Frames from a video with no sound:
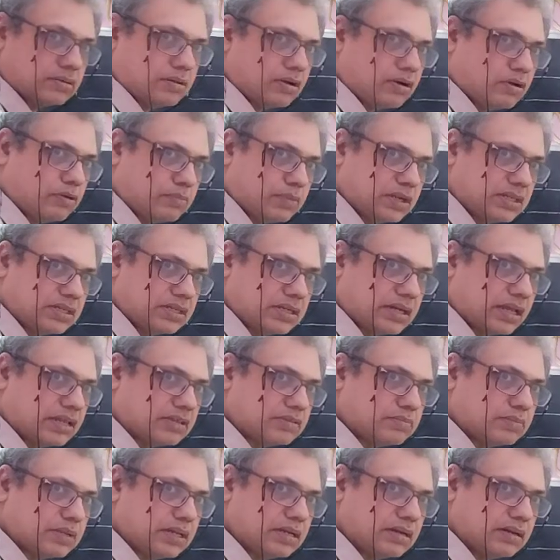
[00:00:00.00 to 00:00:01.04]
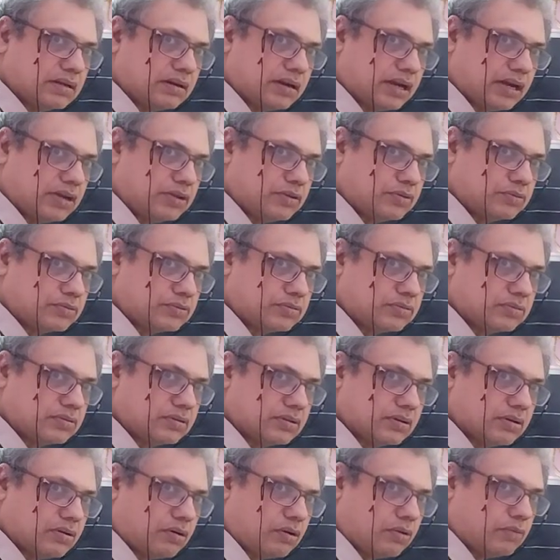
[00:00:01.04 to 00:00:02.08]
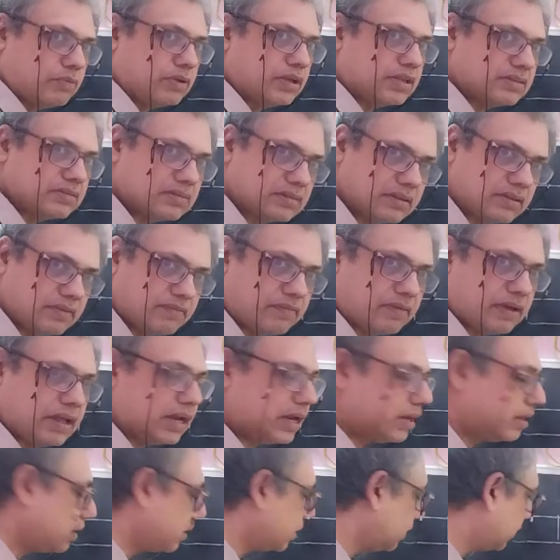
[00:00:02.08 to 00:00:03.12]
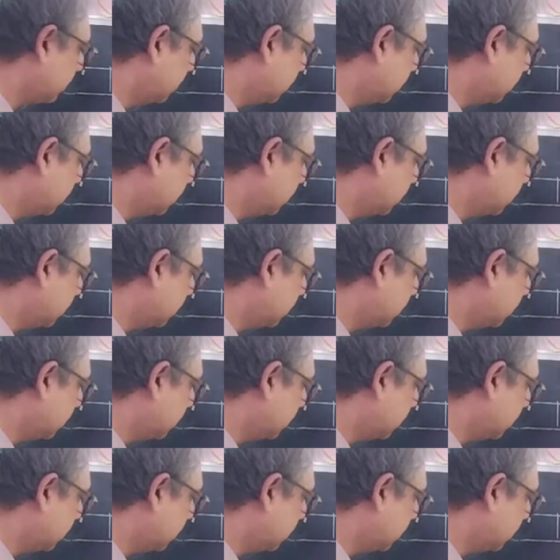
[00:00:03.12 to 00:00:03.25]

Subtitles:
much it has been reduced, always fairly